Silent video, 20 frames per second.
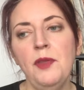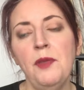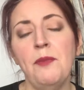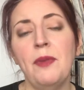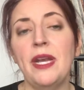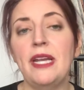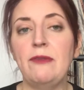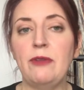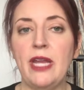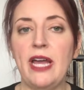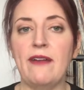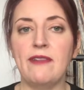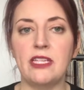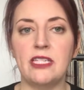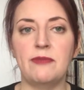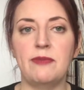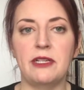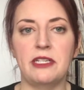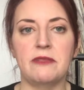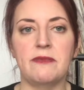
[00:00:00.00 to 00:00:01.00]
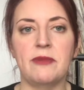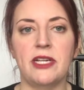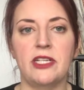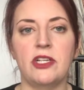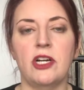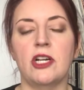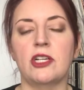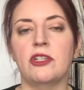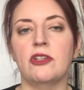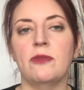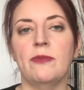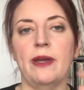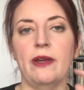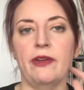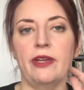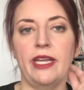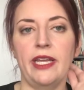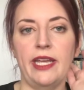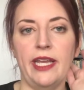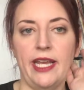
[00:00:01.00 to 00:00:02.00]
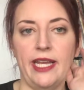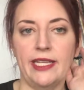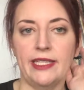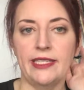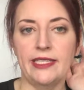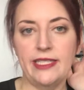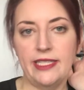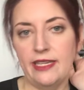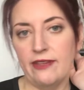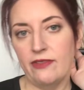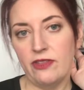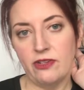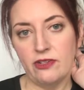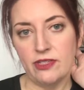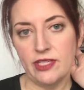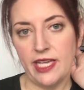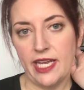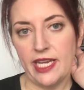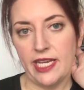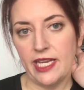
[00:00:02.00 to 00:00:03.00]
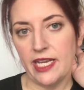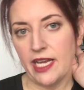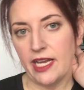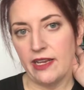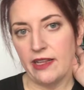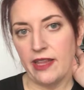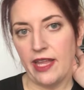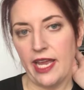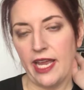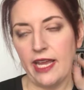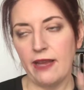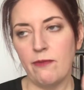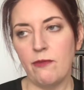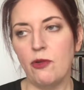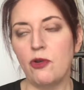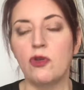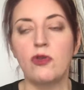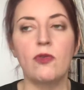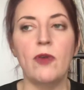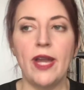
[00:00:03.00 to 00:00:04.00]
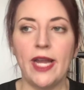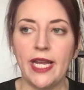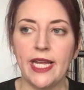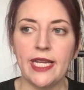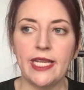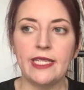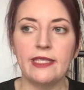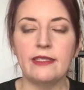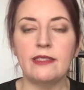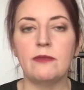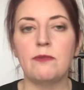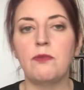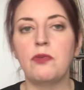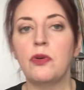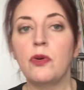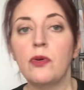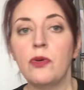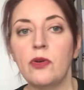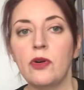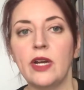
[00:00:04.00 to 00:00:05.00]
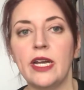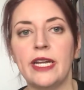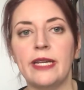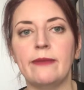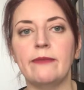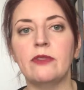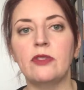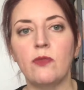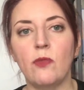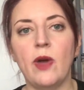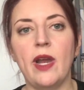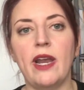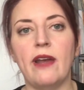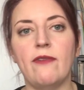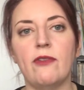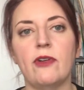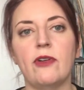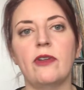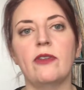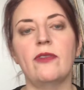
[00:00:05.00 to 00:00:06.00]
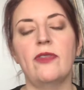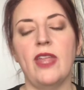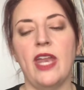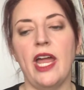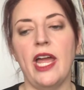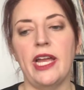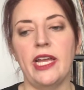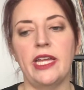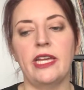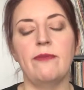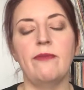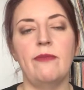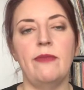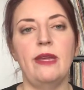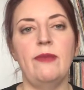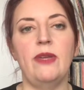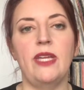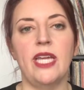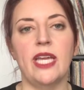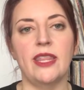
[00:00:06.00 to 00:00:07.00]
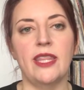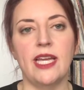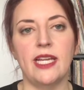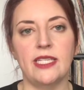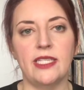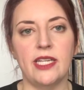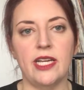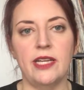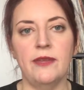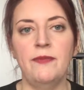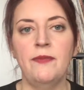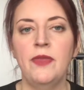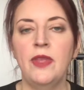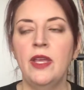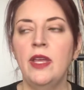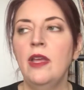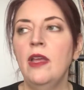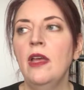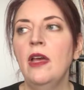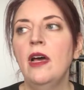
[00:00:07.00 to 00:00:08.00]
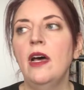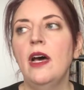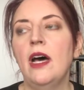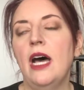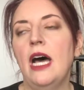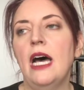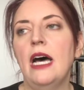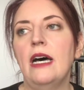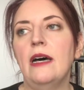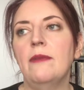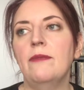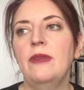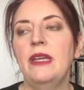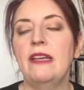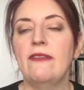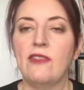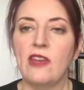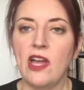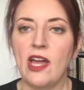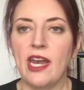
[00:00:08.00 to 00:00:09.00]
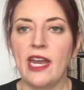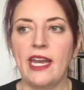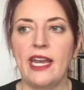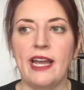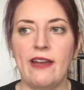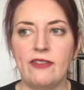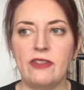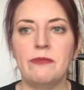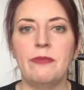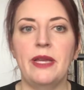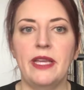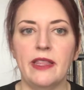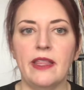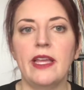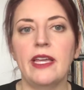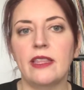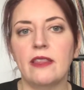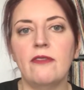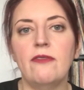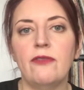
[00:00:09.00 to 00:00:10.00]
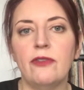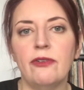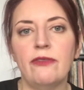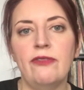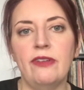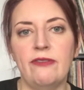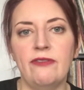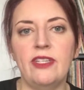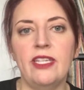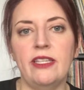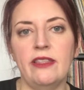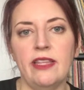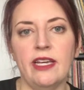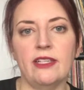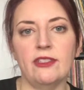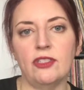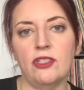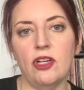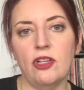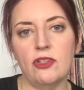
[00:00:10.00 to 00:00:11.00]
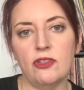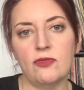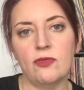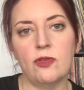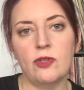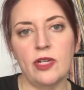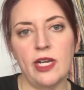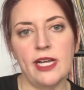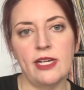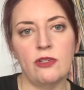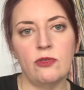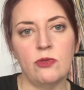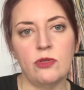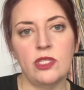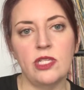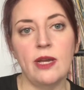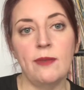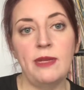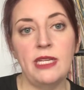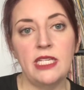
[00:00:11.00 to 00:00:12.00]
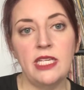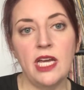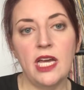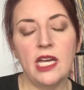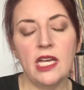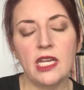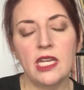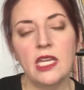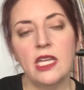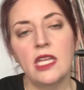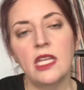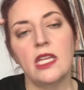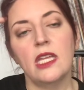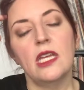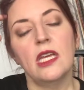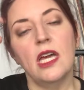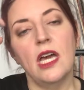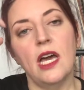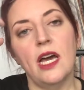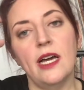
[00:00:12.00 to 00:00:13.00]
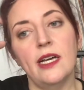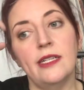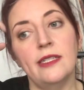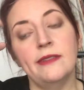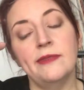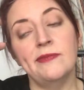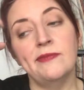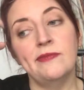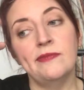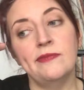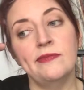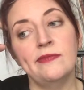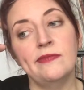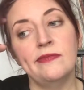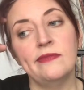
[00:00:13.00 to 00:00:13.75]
But I would have to speak to my doctor about it and see if there's any kind of like grants, programs, whatever, that I could maybe get that done. If not, I'd have to pay like the full $15,000 for an actual tummy tuck. And